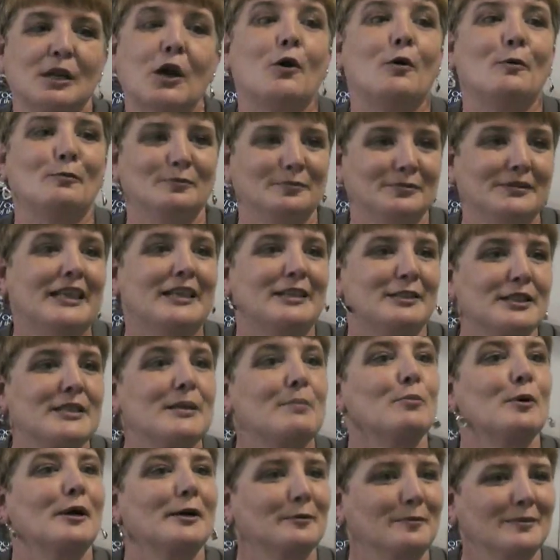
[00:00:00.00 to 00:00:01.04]
Oh, yeah,
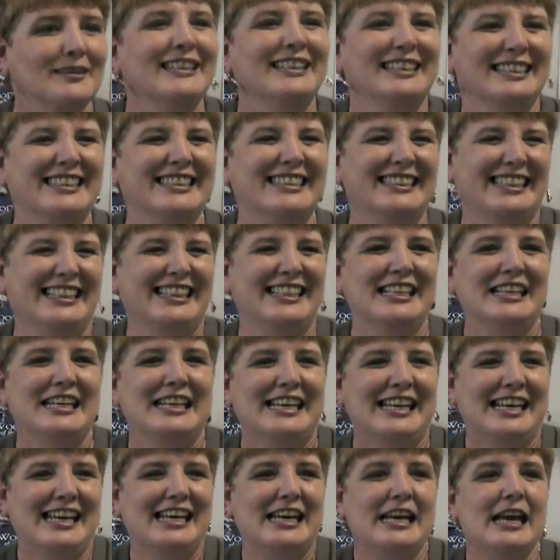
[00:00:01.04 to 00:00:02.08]
somewhere.
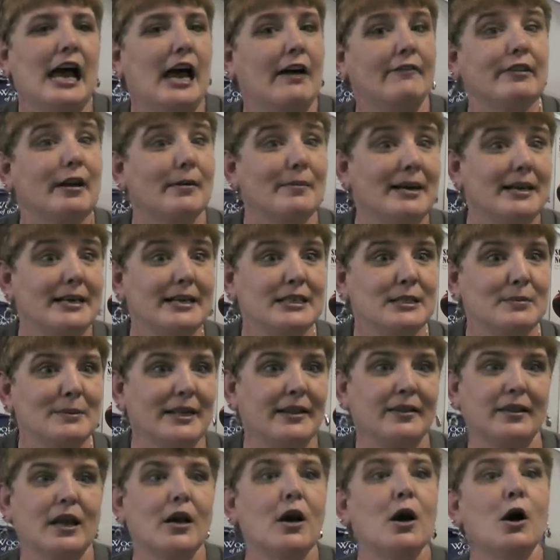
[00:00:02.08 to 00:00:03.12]
I've got my husband
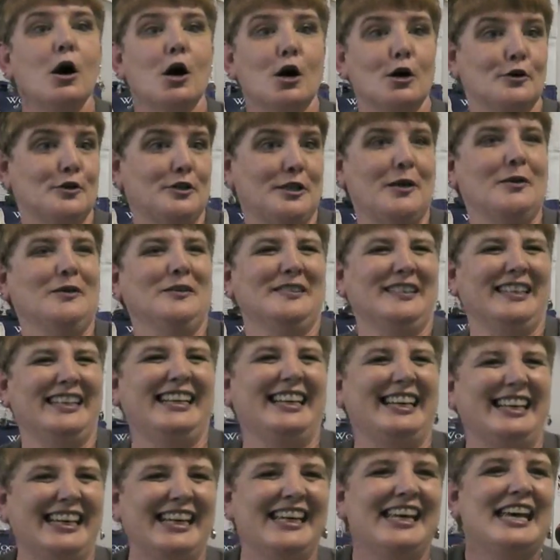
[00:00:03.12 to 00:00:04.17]
in the car, so
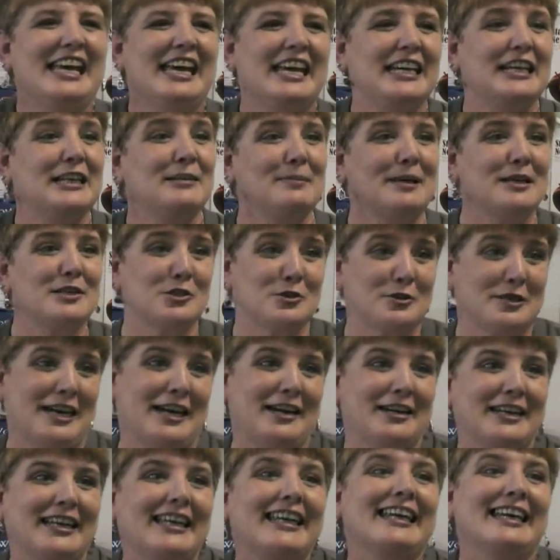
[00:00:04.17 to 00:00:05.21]
he can measure it
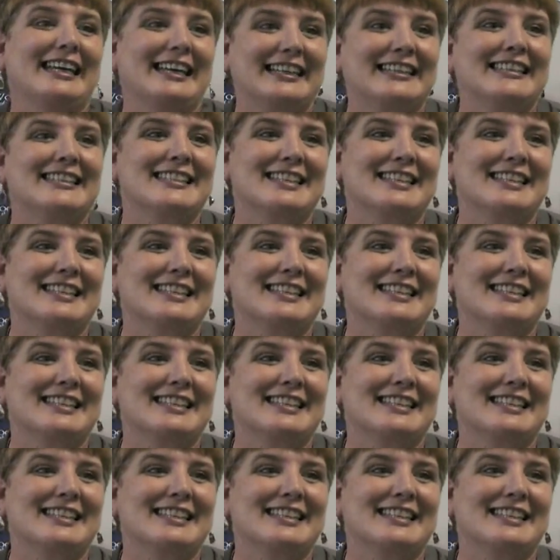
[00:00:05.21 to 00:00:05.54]
out again.